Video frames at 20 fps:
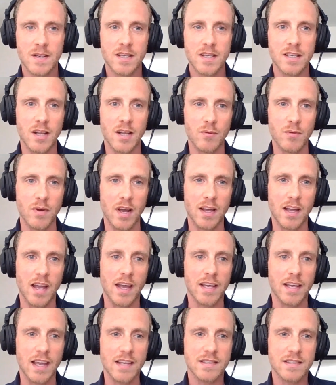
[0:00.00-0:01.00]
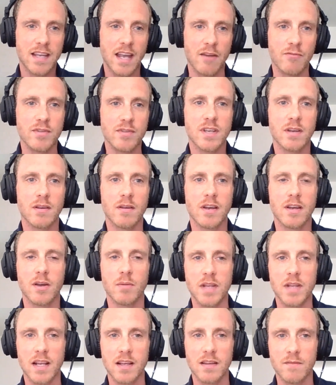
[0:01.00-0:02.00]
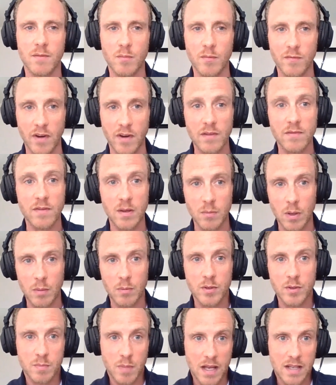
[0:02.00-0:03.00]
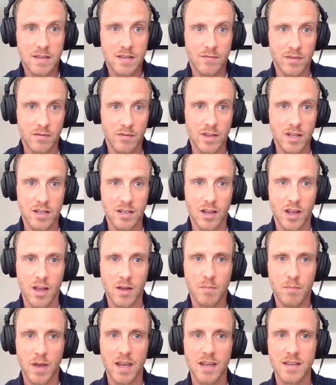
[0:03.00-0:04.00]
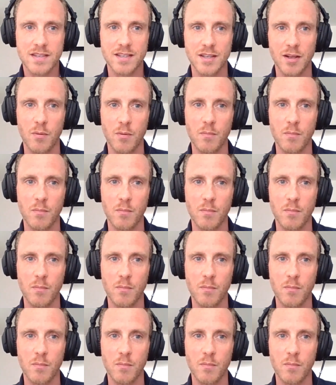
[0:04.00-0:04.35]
I guess Ceri's coming at it from a very female perspective, given her client base,